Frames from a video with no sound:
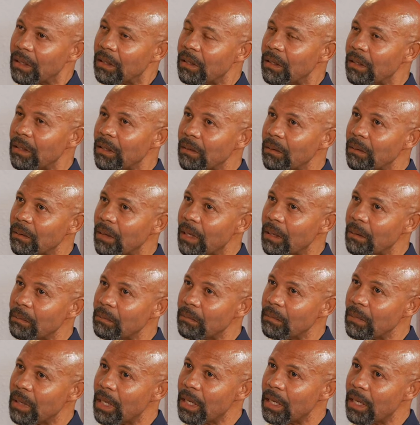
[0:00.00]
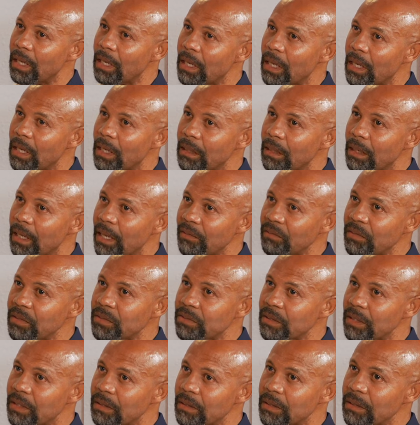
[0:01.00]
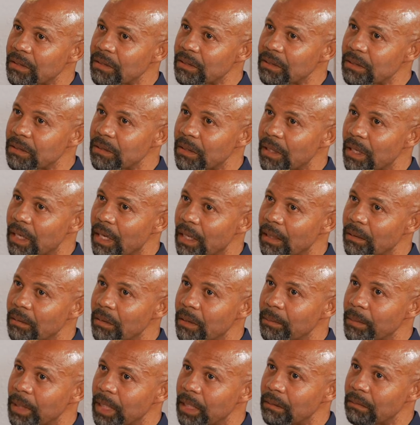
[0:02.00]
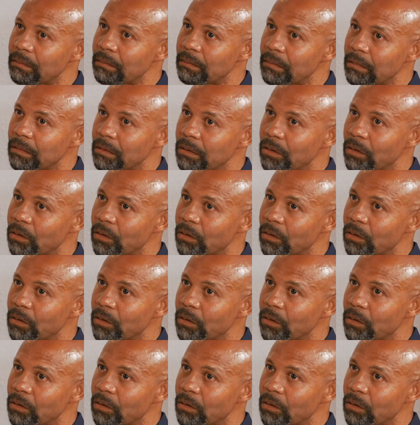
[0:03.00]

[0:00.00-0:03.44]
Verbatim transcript: You know, um, I, would have to say this is that I mean,